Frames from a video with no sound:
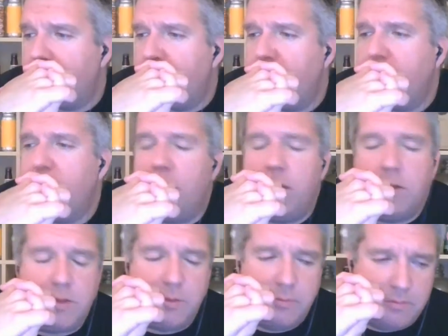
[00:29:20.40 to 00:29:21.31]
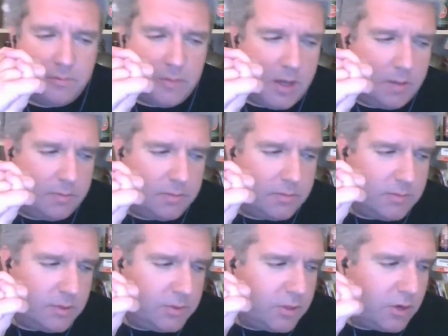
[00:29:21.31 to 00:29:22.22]
he was doing some. Um,
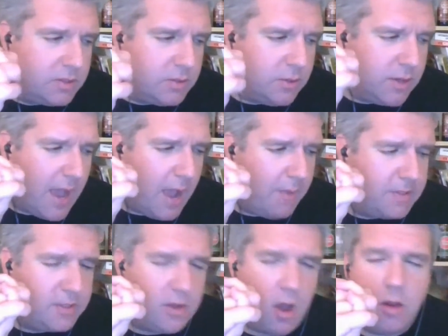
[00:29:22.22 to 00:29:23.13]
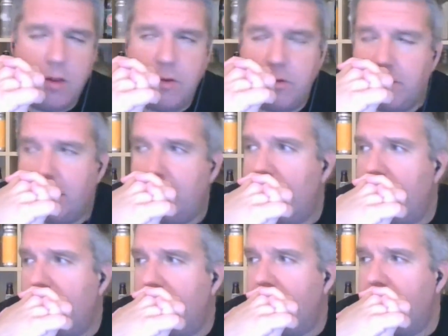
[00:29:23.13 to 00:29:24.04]
he was talking to a guy up in Scotland,
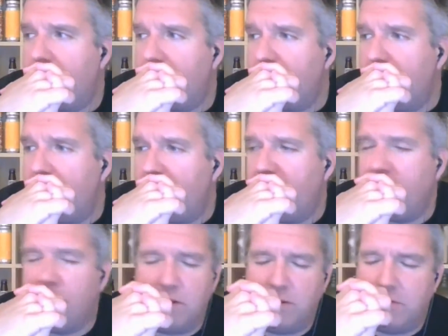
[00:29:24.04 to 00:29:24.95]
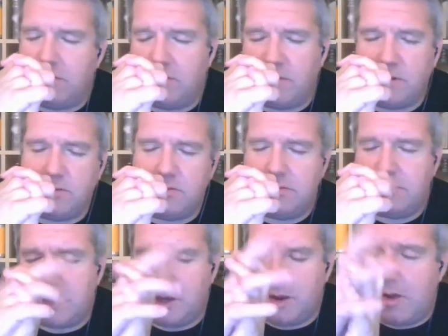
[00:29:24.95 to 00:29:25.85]
and uh, I don't know. It's
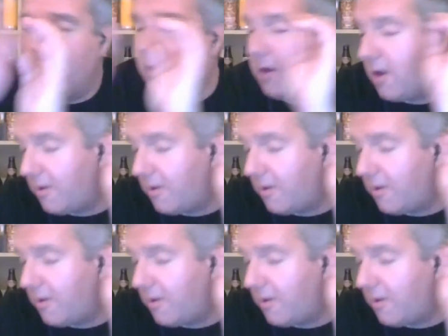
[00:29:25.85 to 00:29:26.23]
a long,